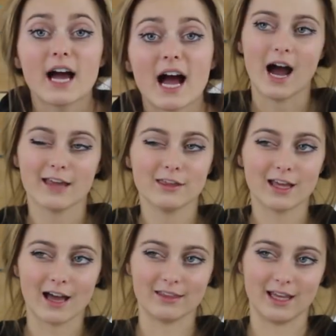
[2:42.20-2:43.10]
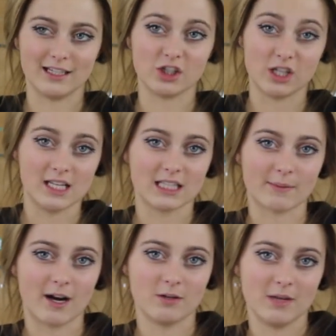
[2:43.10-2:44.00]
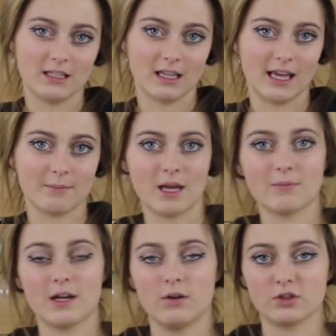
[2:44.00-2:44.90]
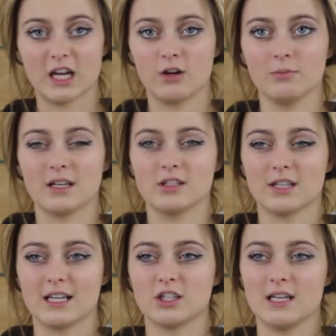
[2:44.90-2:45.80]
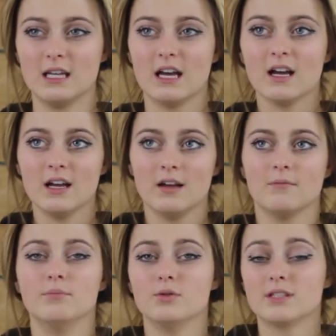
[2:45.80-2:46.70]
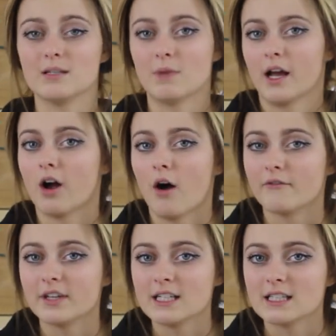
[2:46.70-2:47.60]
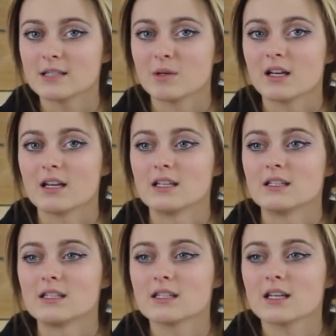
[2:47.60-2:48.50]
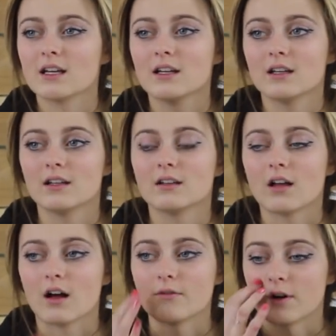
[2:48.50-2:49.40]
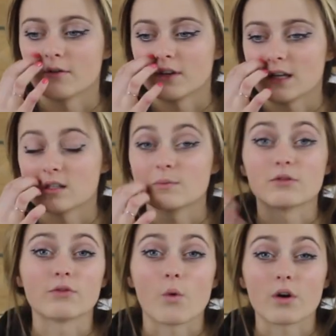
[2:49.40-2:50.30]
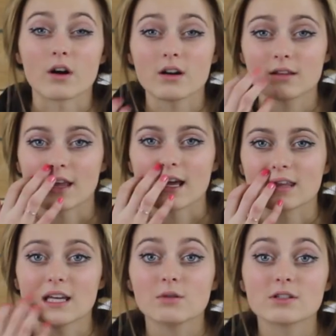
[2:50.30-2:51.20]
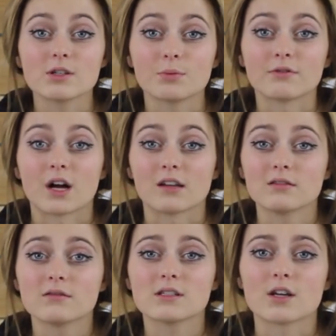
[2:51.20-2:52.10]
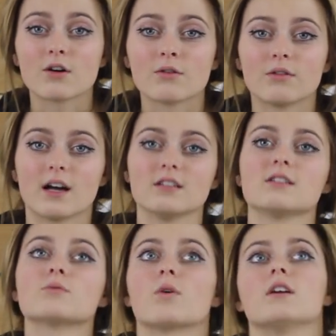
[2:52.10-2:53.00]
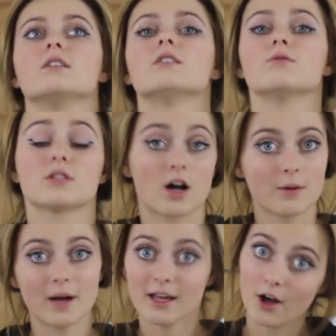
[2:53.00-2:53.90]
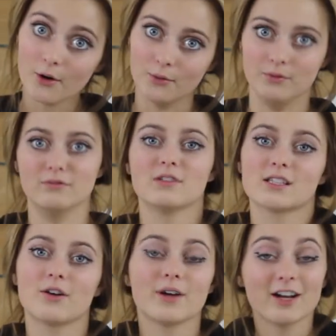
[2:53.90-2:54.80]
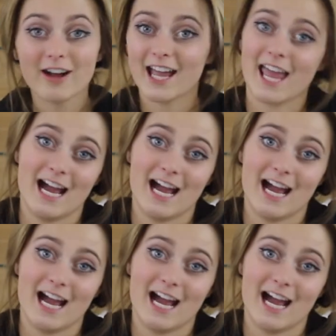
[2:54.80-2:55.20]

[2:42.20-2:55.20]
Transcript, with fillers: yeah, I think like she inspired me to like make my own channel because like she boosted my confidence because of our videos before, like they were super fun. So I just wanted to start my own. So here I